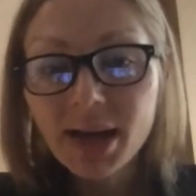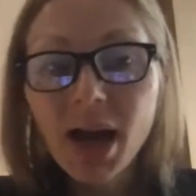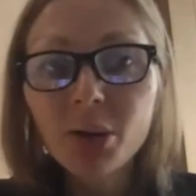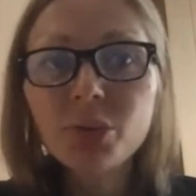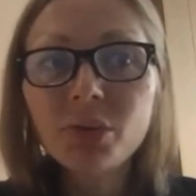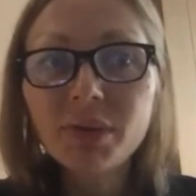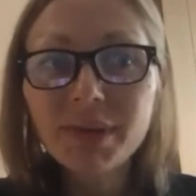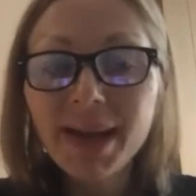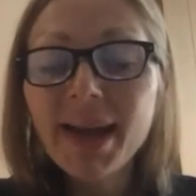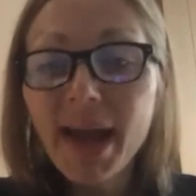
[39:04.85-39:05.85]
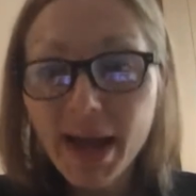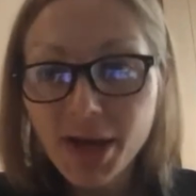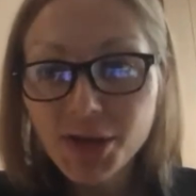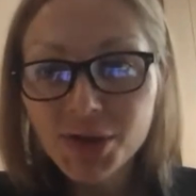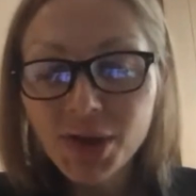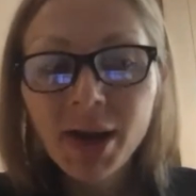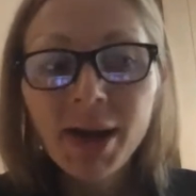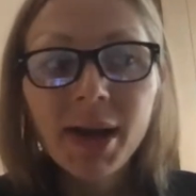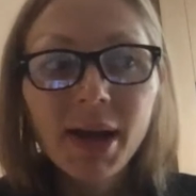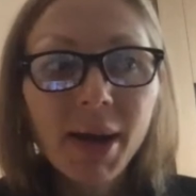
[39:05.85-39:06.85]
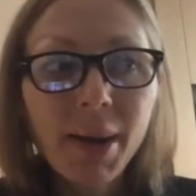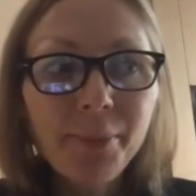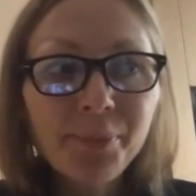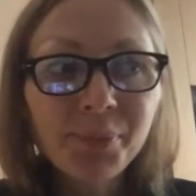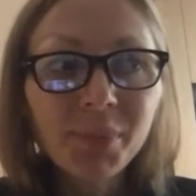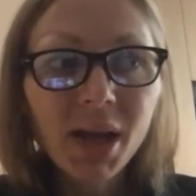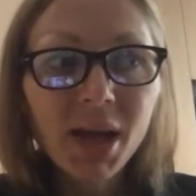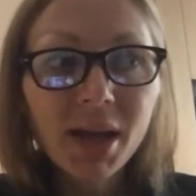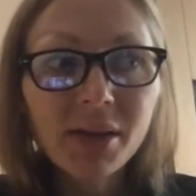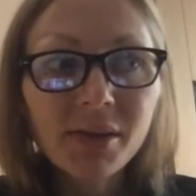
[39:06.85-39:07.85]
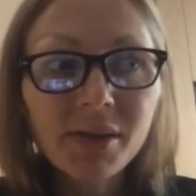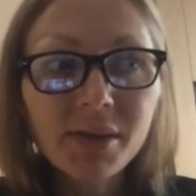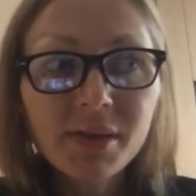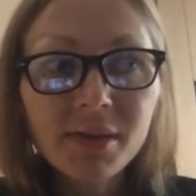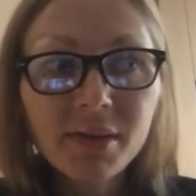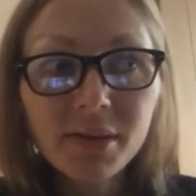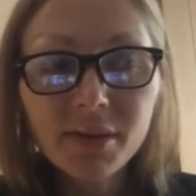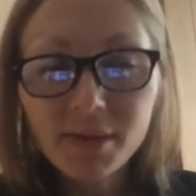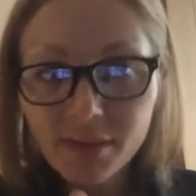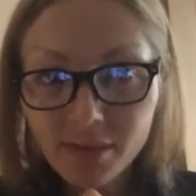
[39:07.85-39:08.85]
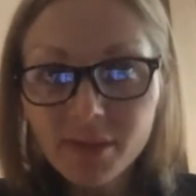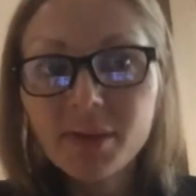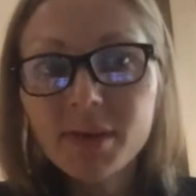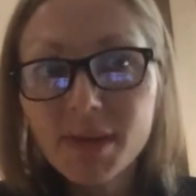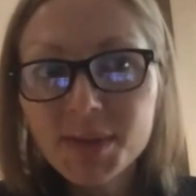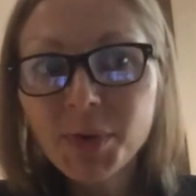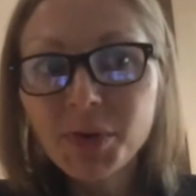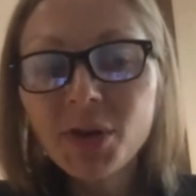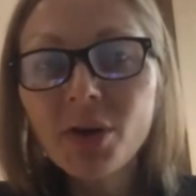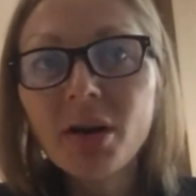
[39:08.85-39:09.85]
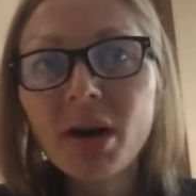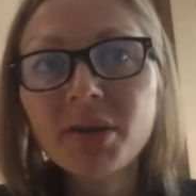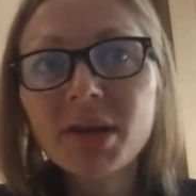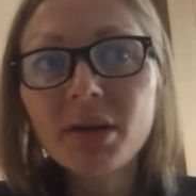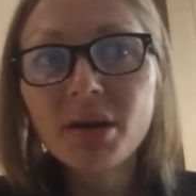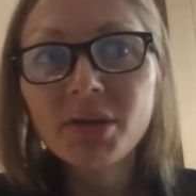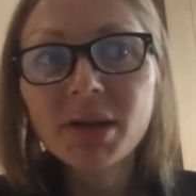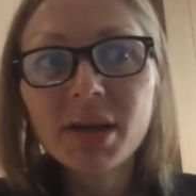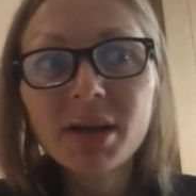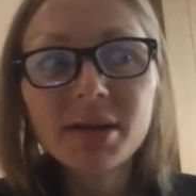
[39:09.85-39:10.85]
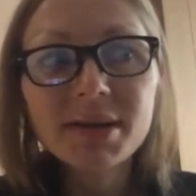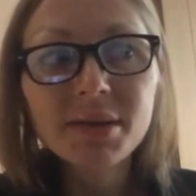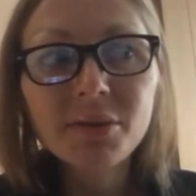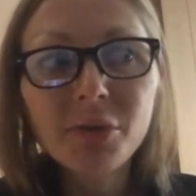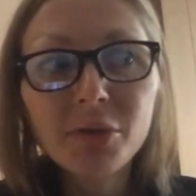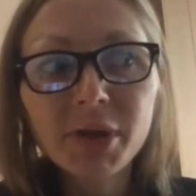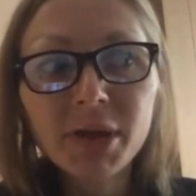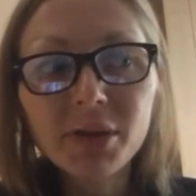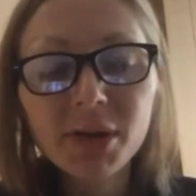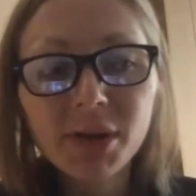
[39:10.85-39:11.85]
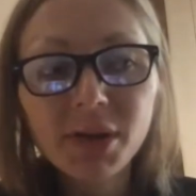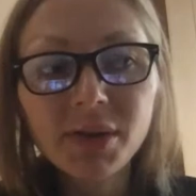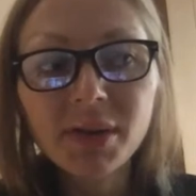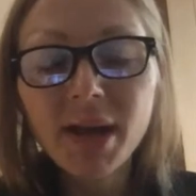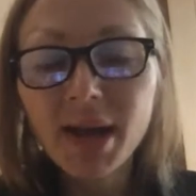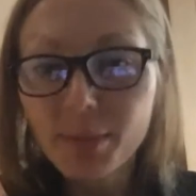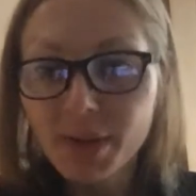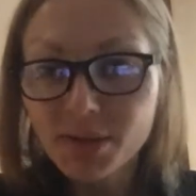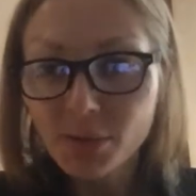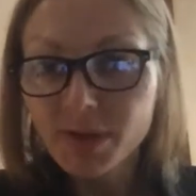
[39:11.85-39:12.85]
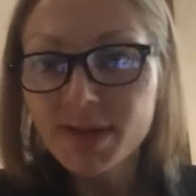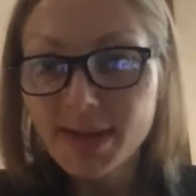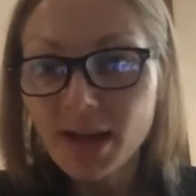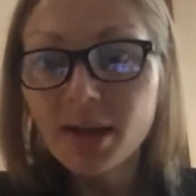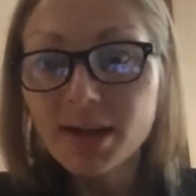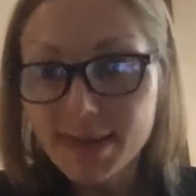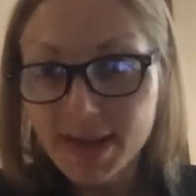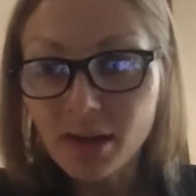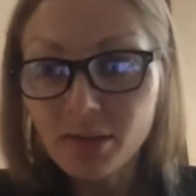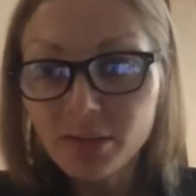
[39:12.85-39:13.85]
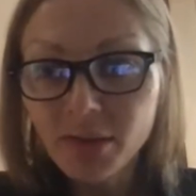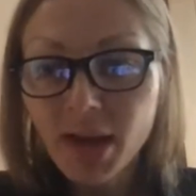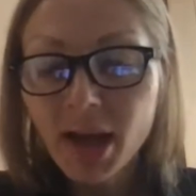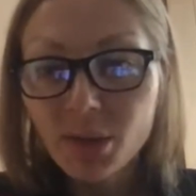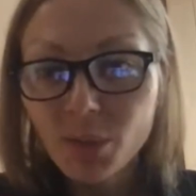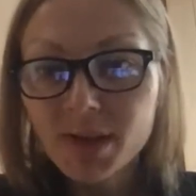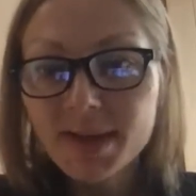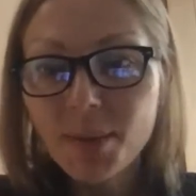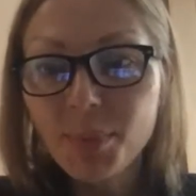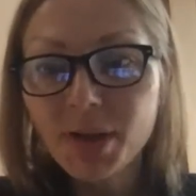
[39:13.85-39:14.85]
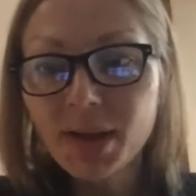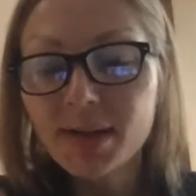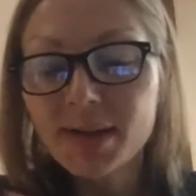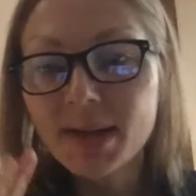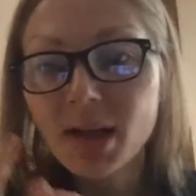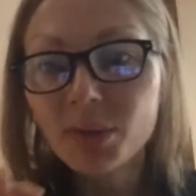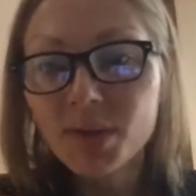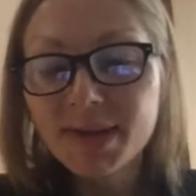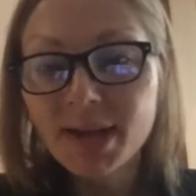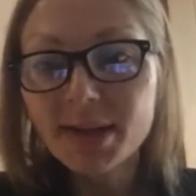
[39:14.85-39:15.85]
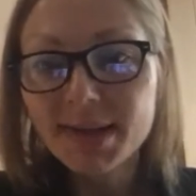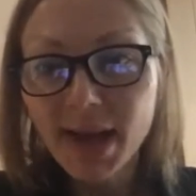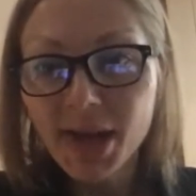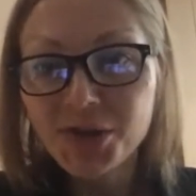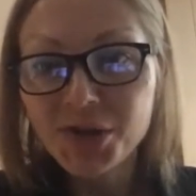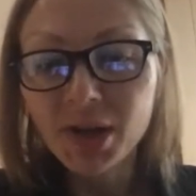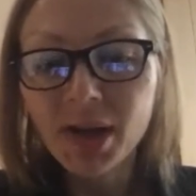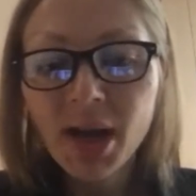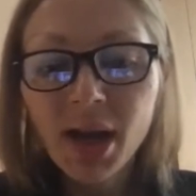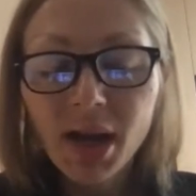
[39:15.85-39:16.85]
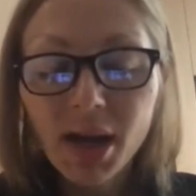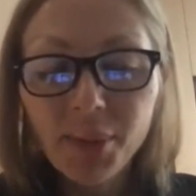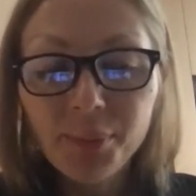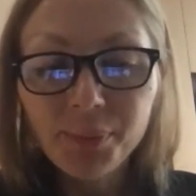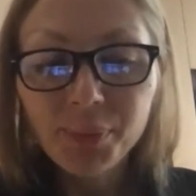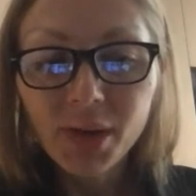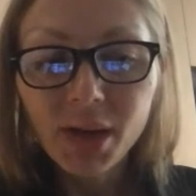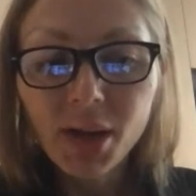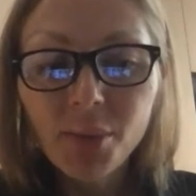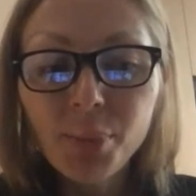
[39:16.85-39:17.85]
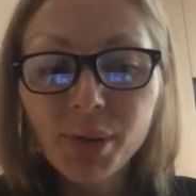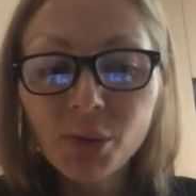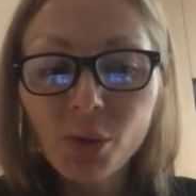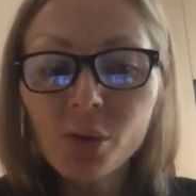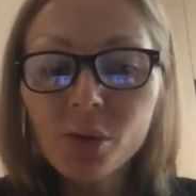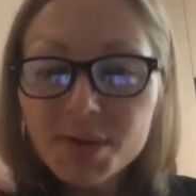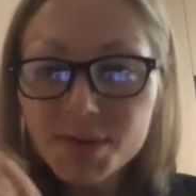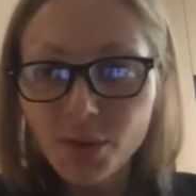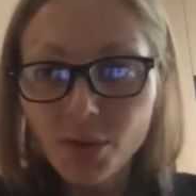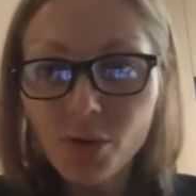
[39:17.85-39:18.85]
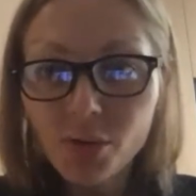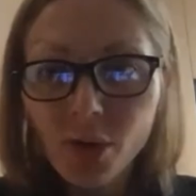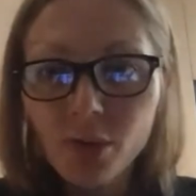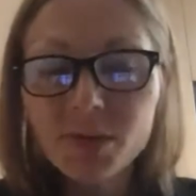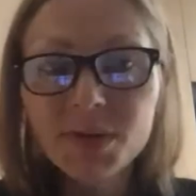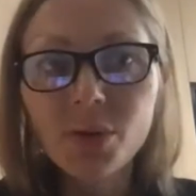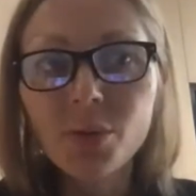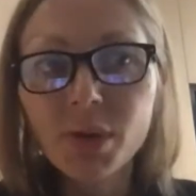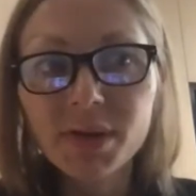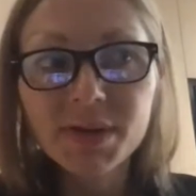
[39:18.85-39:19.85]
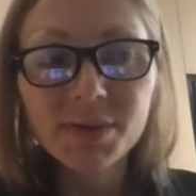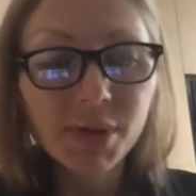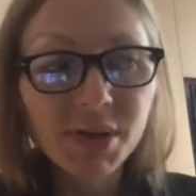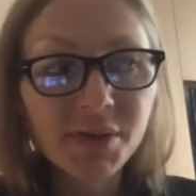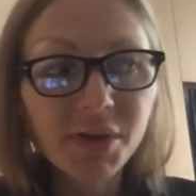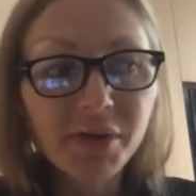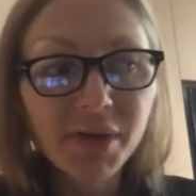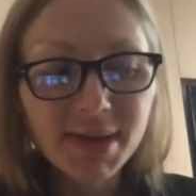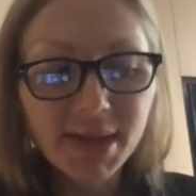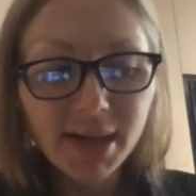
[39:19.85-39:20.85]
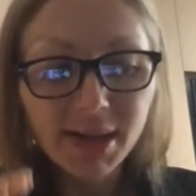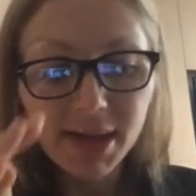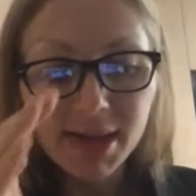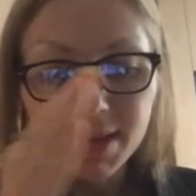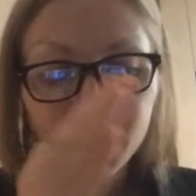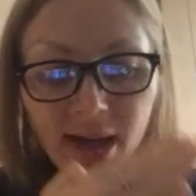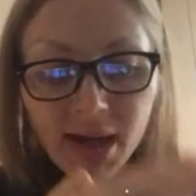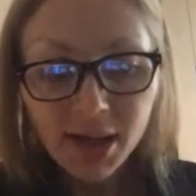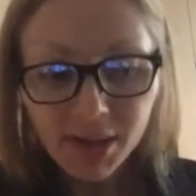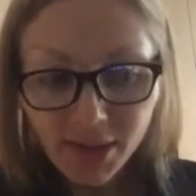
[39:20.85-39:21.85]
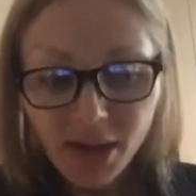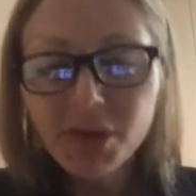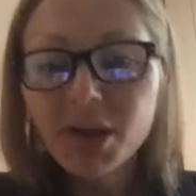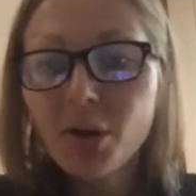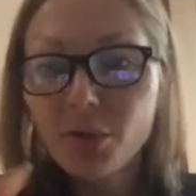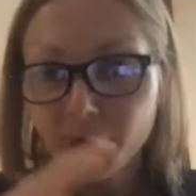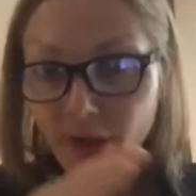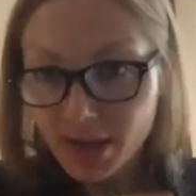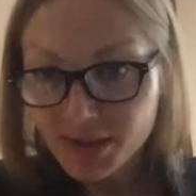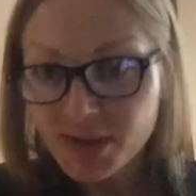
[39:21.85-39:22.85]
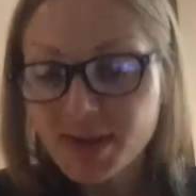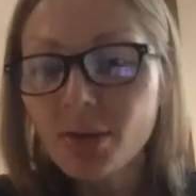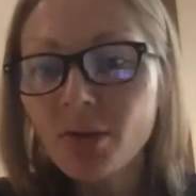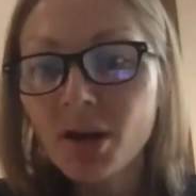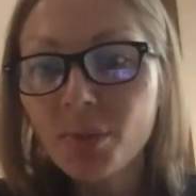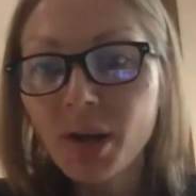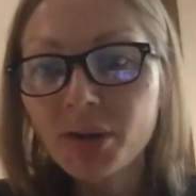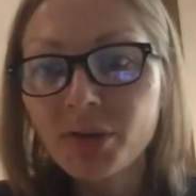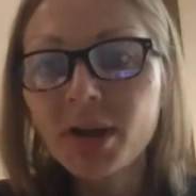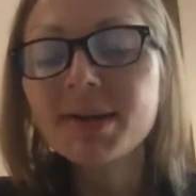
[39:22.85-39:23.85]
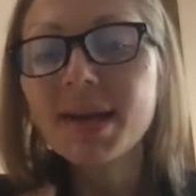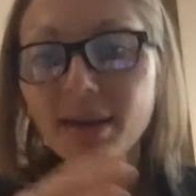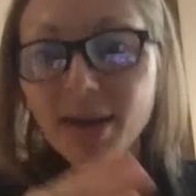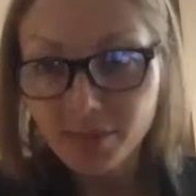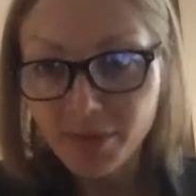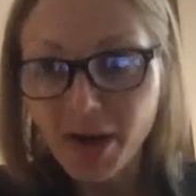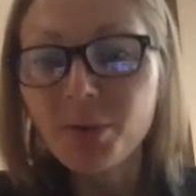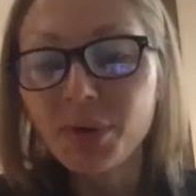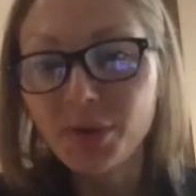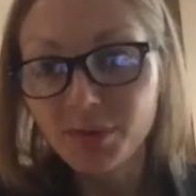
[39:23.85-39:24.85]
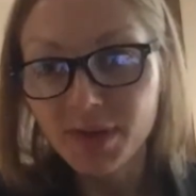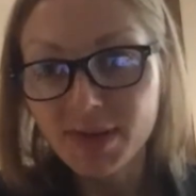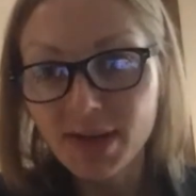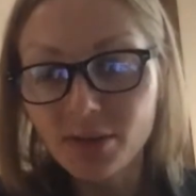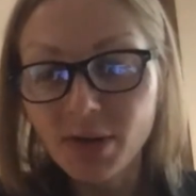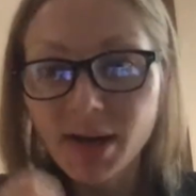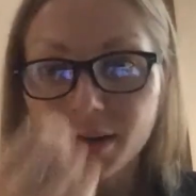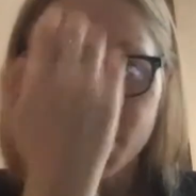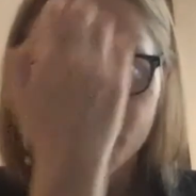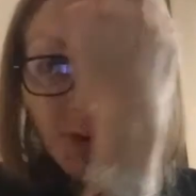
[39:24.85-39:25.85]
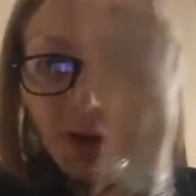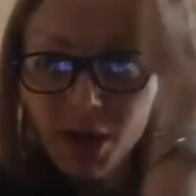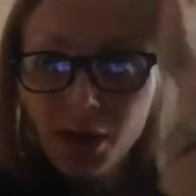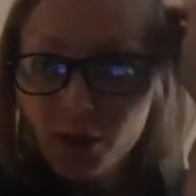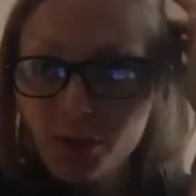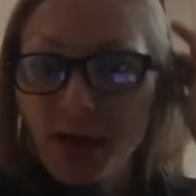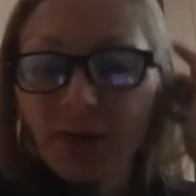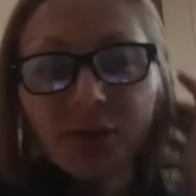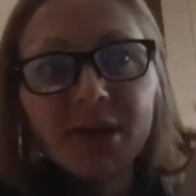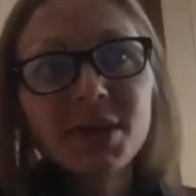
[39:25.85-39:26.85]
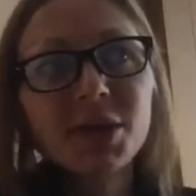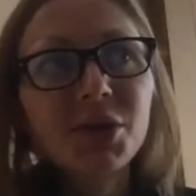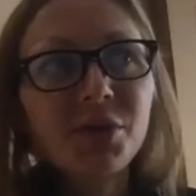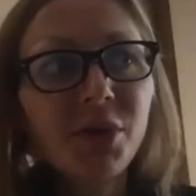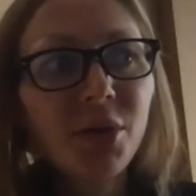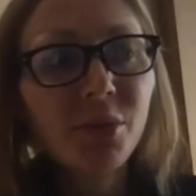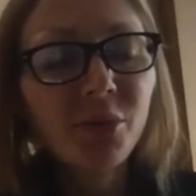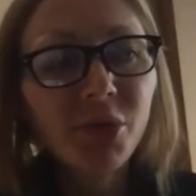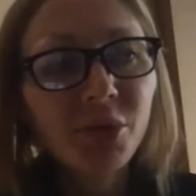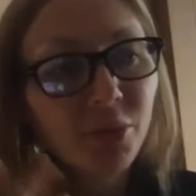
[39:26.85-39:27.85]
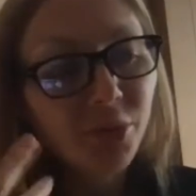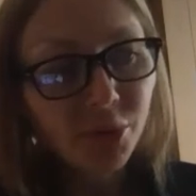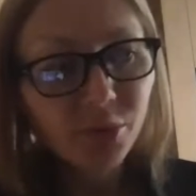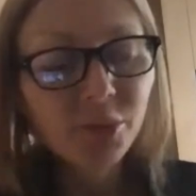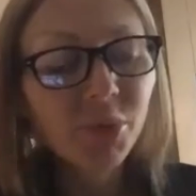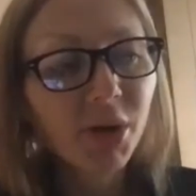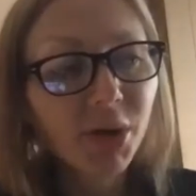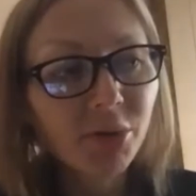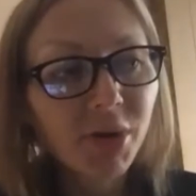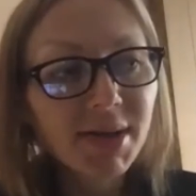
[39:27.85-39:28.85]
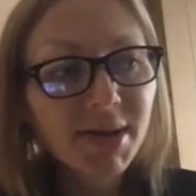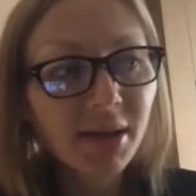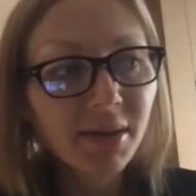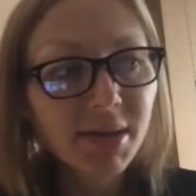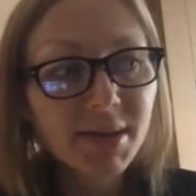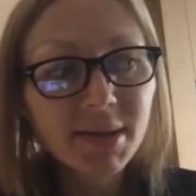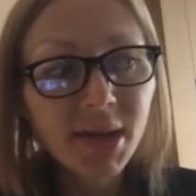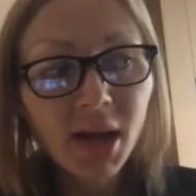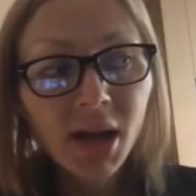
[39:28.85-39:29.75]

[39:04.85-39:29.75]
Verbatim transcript: and how they age. Um, and this particular arena is involving in, indeed the elements of the cell itself and what is happening in the cell, how the cell is aging. Mm. Um, but also, also what is what's very fascinating is the arena of the extracellular matrix and the environment of this, right? Yep. So great research from from from uh, great scientists.